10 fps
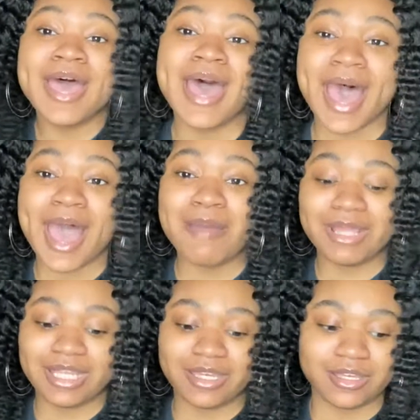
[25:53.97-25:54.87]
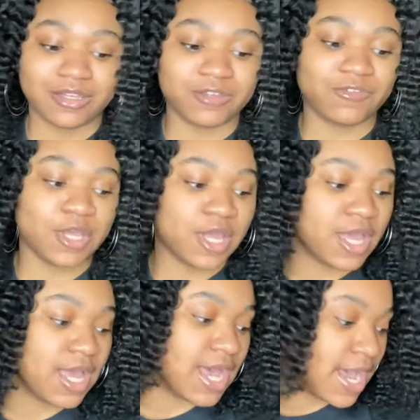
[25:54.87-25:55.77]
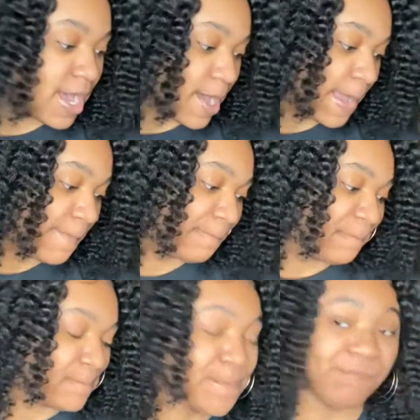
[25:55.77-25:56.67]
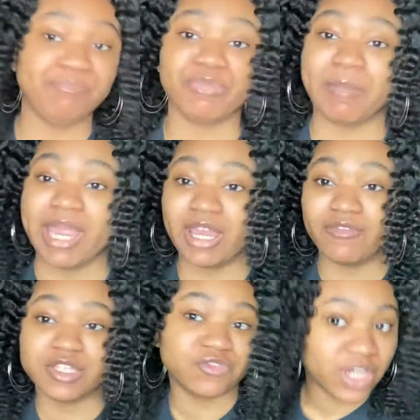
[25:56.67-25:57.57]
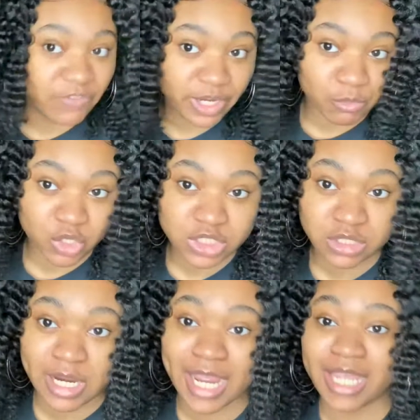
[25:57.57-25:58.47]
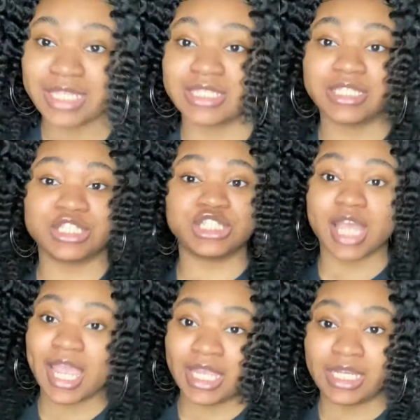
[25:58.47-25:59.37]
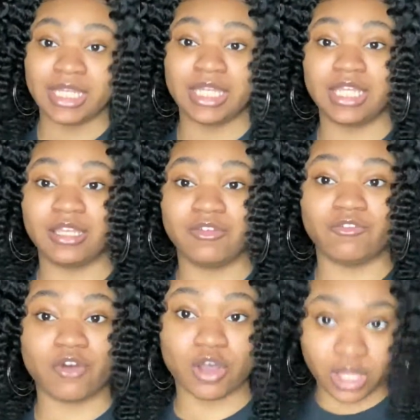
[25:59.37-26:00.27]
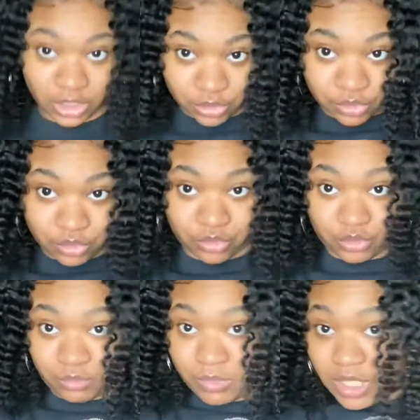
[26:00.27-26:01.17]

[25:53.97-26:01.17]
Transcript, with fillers: I'm in love. Um my hair feels very, very moisturized, shiny, volume